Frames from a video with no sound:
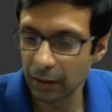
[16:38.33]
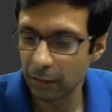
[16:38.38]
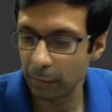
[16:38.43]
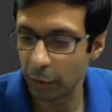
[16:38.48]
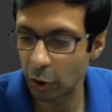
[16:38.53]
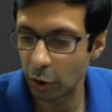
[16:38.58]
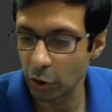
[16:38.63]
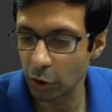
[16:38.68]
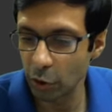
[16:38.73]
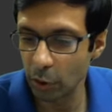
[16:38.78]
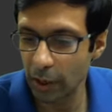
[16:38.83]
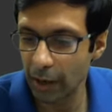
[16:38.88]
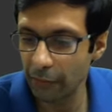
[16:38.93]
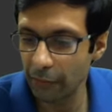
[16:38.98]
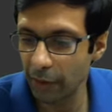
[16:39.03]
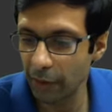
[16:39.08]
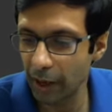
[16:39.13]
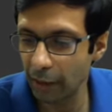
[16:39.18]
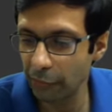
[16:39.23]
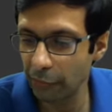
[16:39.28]
Because you
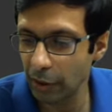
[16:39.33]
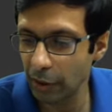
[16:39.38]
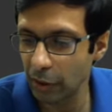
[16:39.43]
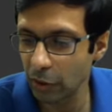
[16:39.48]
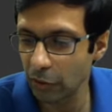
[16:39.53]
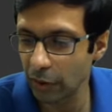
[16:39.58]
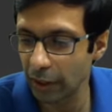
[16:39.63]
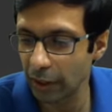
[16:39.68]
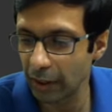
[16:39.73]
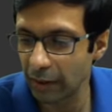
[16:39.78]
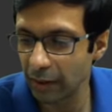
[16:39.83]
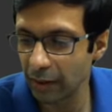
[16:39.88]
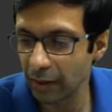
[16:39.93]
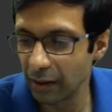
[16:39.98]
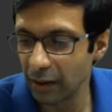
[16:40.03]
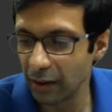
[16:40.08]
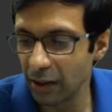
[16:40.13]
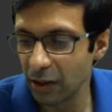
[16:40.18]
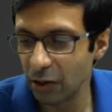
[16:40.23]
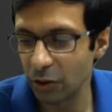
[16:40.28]
have Fe3.
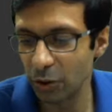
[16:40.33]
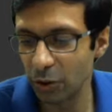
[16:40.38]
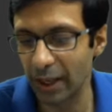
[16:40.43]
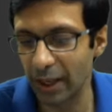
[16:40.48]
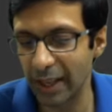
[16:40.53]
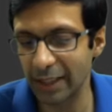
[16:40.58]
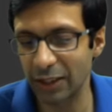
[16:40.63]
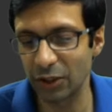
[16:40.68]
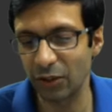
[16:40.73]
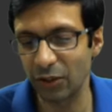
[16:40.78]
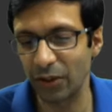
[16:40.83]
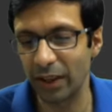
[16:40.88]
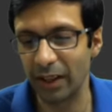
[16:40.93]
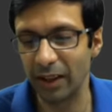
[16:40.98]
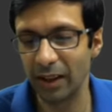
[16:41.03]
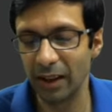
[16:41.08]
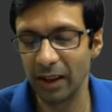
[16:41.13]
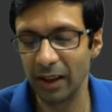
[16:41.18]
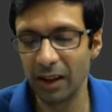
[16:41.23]
So that's 3.